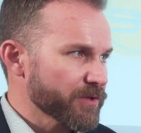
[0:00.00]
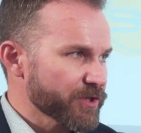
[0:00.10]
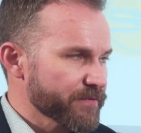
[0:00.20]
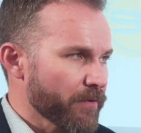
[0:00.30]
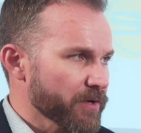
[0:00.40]
Let's
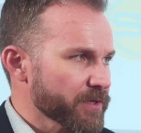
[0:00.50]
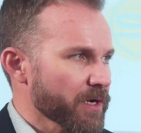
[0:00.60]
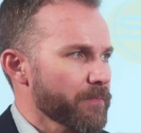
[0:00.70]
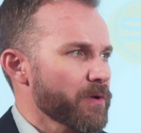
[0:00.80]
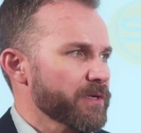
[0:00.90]
just focus
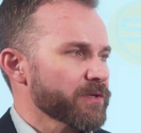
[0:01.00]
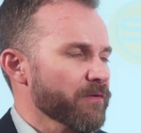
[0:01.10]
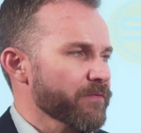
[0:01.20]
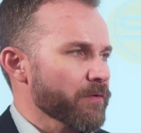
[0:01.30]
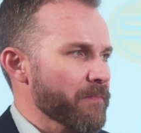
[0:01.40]
on community
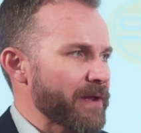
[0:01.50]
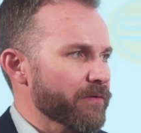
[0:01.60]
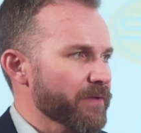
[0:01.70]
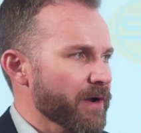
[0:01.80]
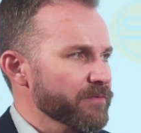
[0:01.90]
solar for the
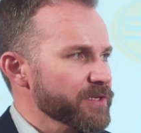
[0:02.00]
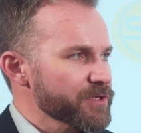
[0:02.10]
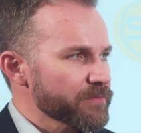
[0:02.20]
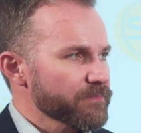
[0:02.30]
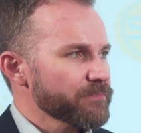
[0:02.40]
remainder of the
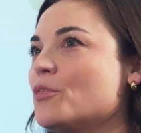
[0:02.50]
conversation.